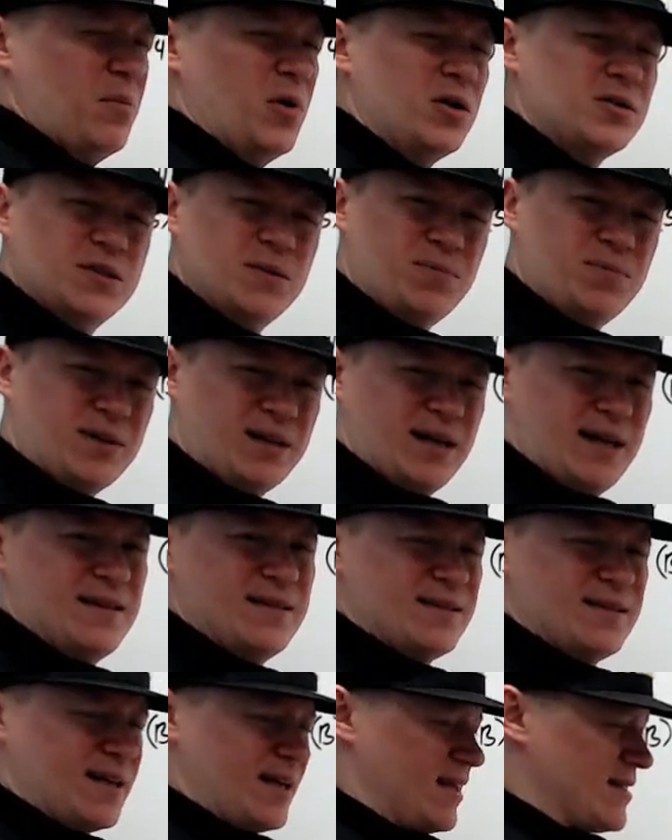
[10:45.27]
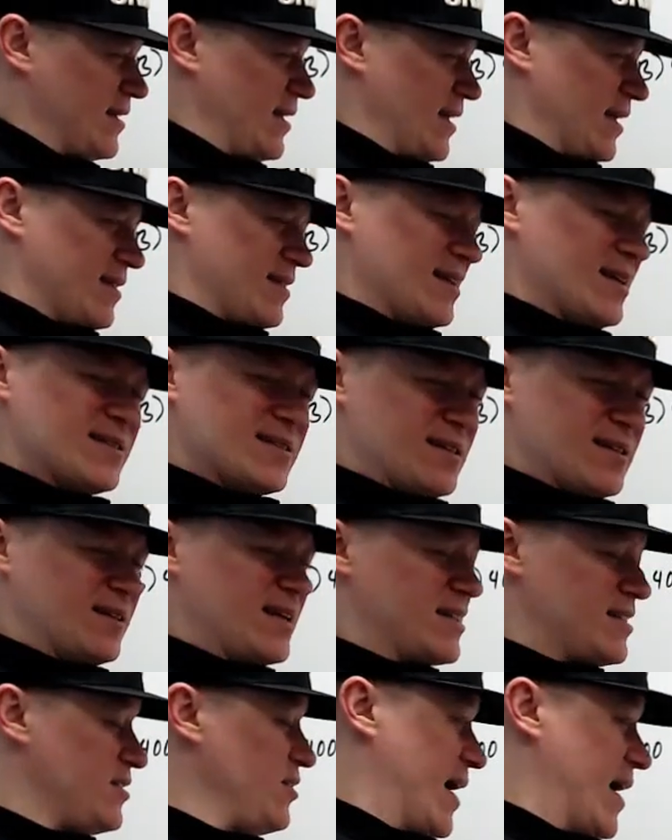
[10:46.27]
multiplying things like this
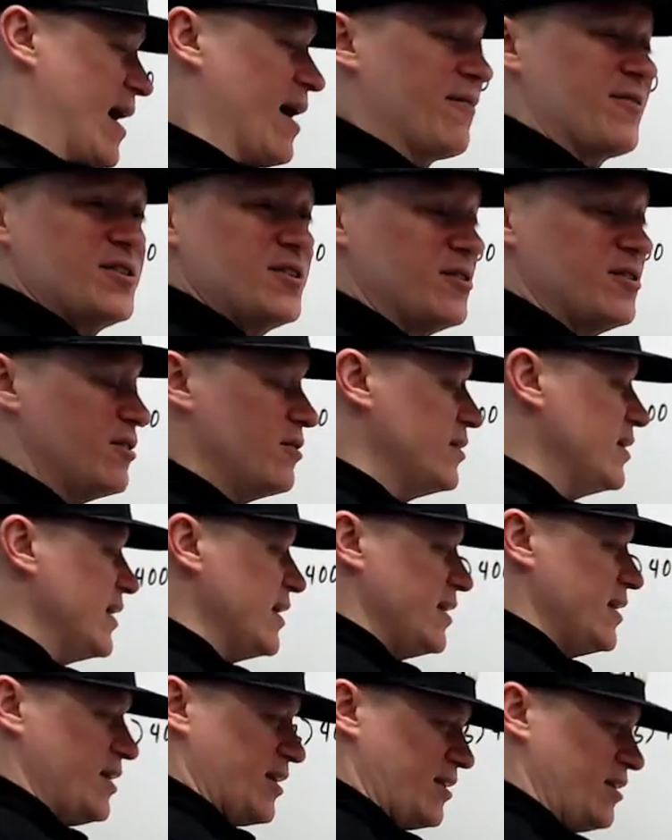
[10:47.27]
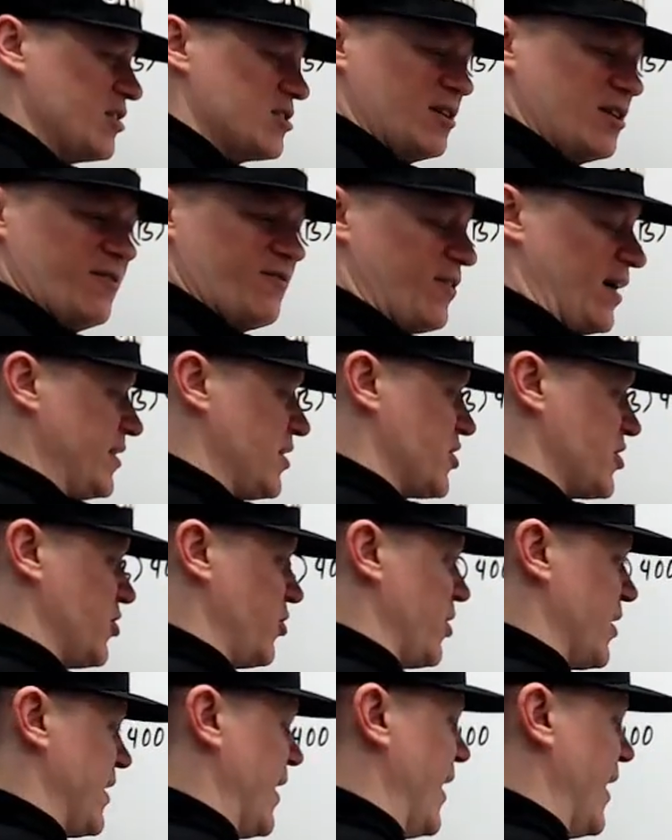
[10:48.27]
unless you have to. You can usually find a
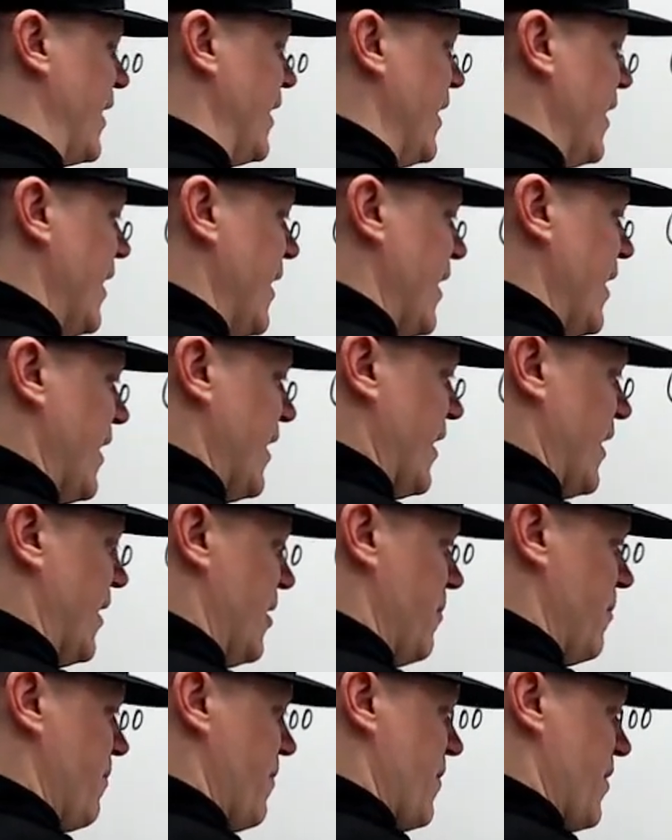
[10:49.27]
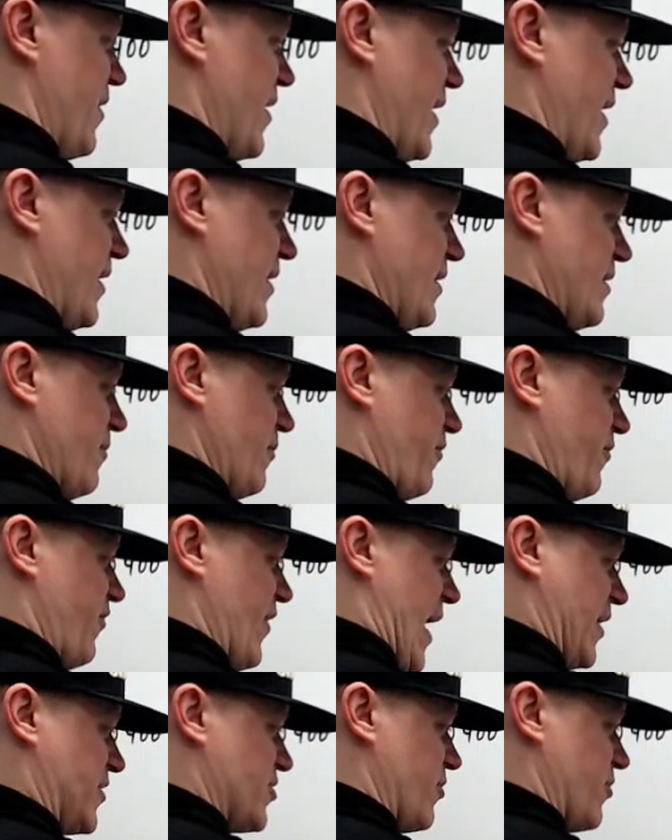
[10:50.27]
shortcut. Um, then
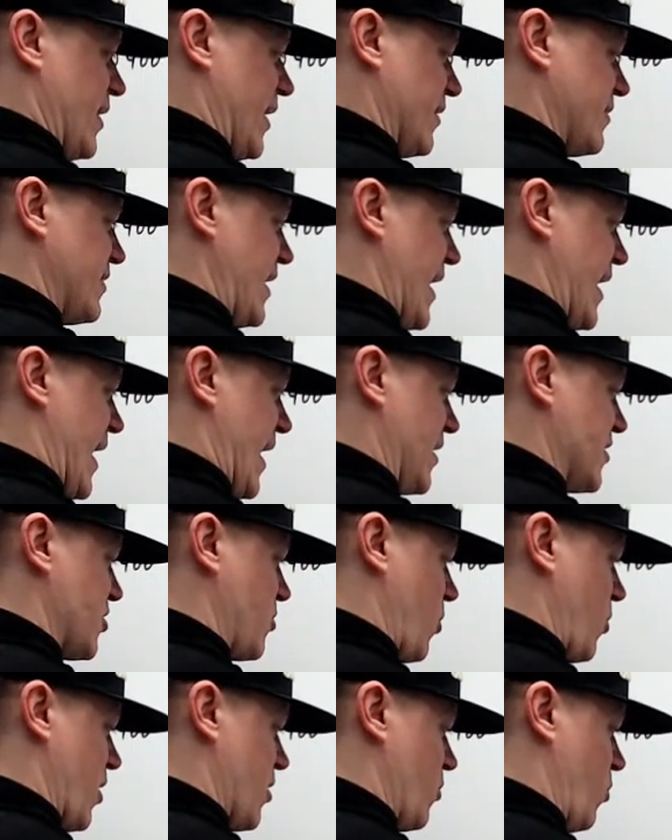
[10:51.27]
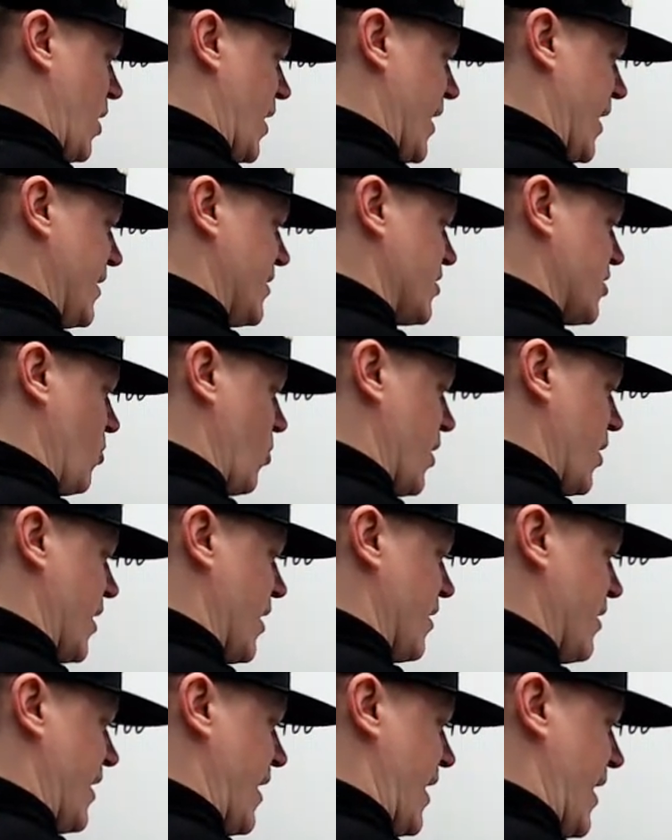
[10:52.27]
factor out the x squared y
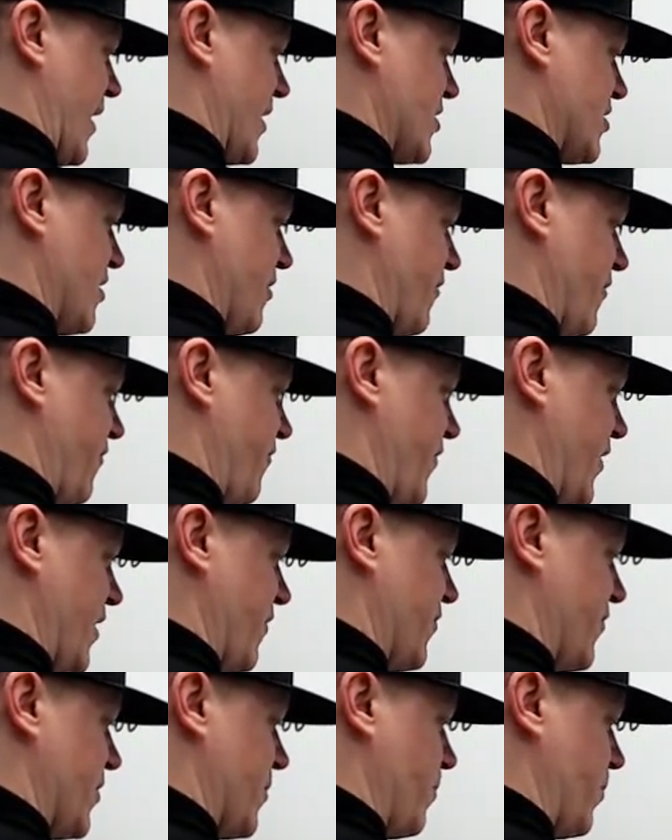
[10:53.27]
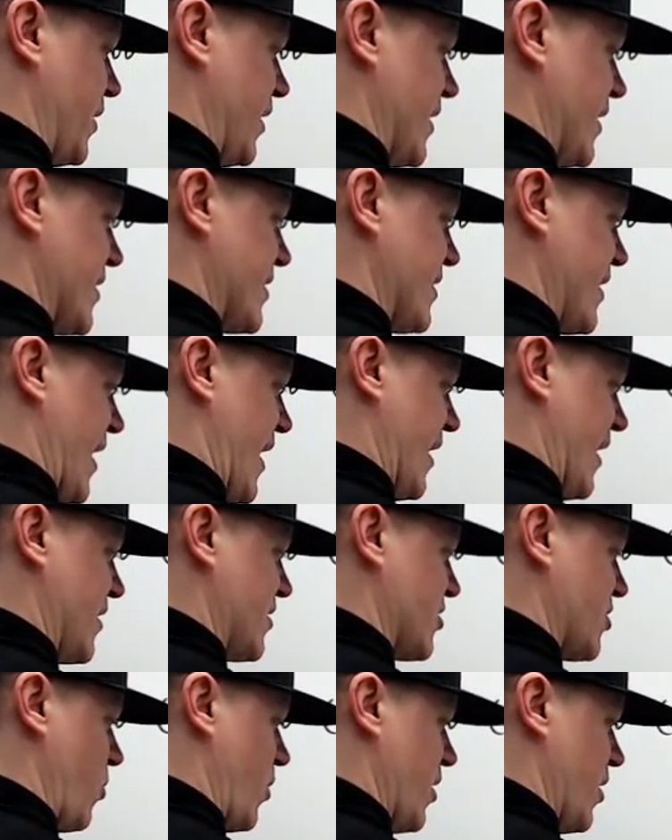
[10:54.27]
squared. x to the fifth plus
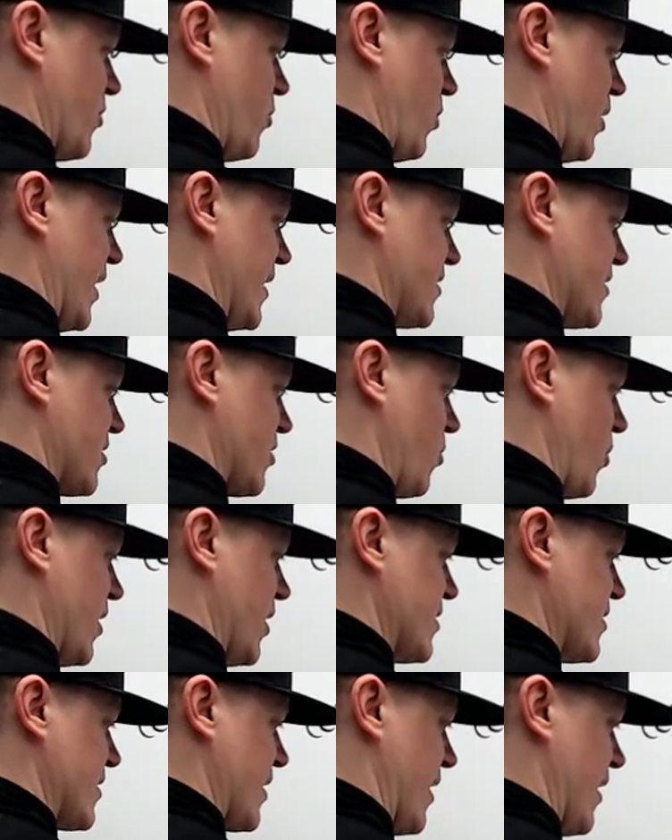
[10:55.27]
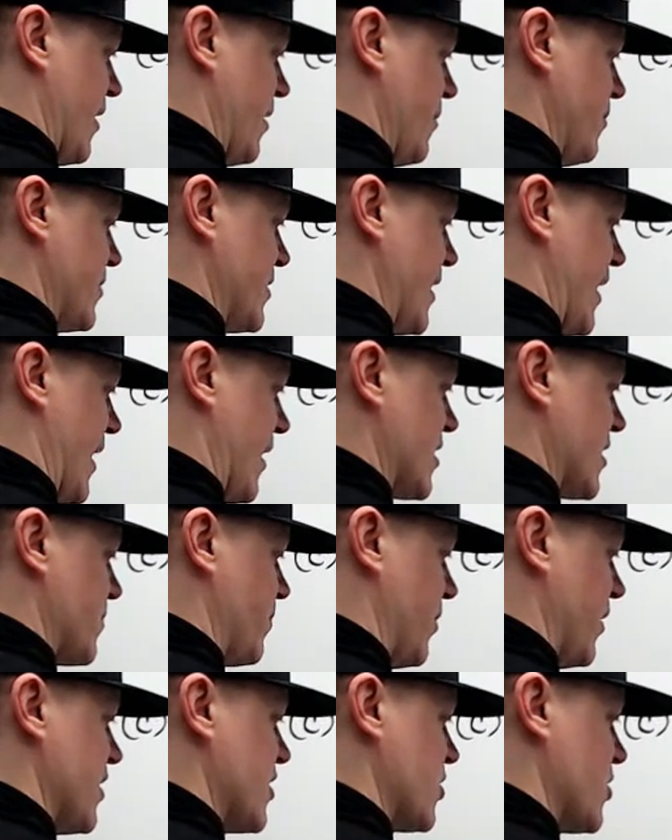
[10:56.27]
x squared y squared times x
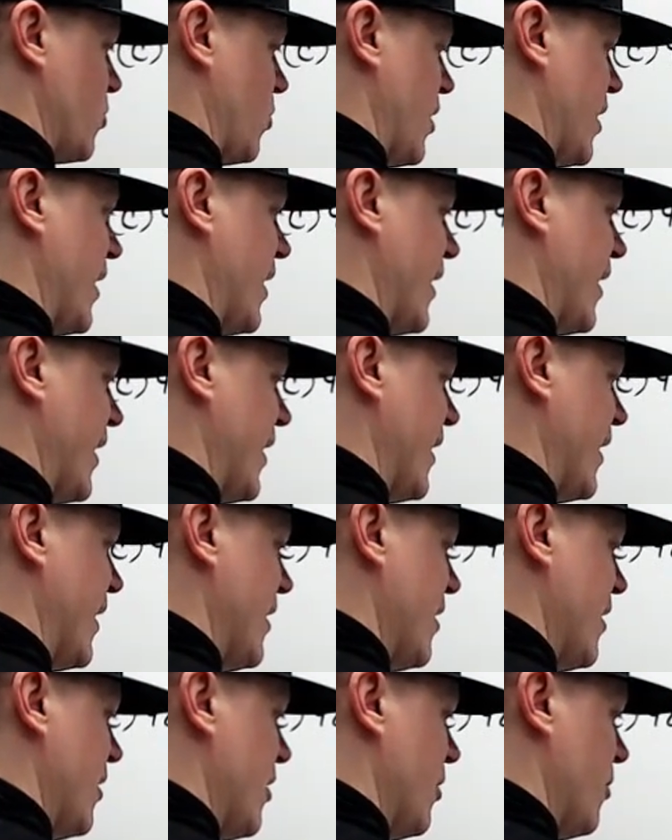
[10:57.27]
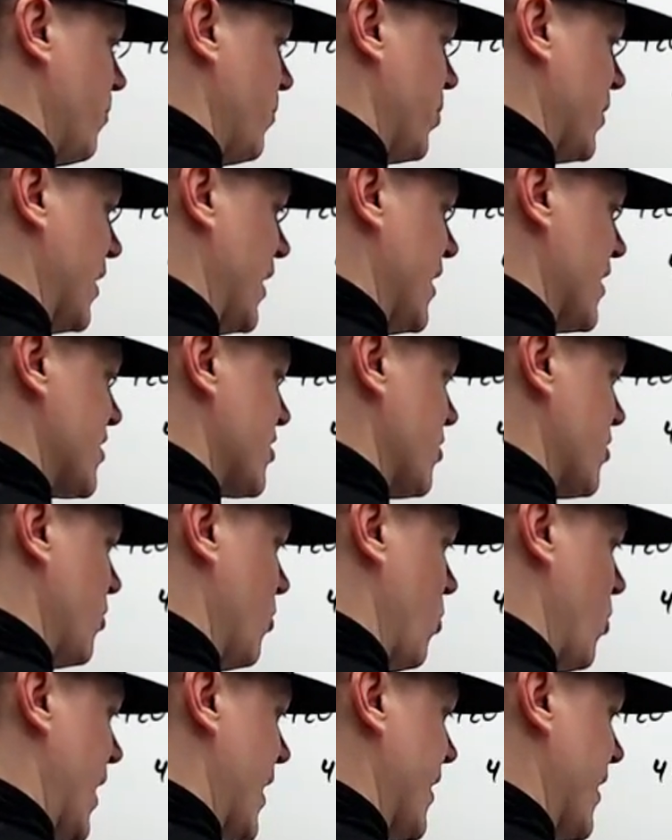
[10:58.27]
plus y plus
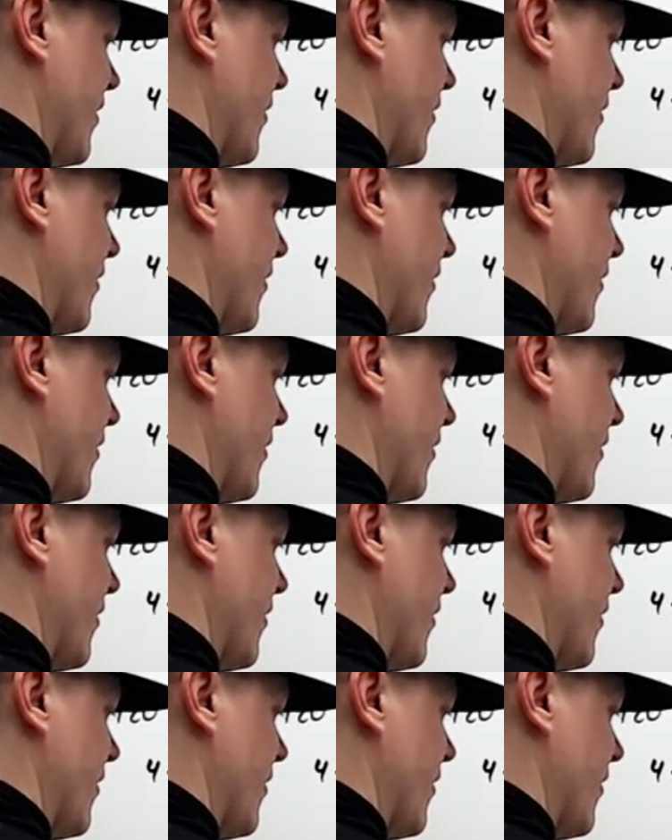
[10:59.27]
y to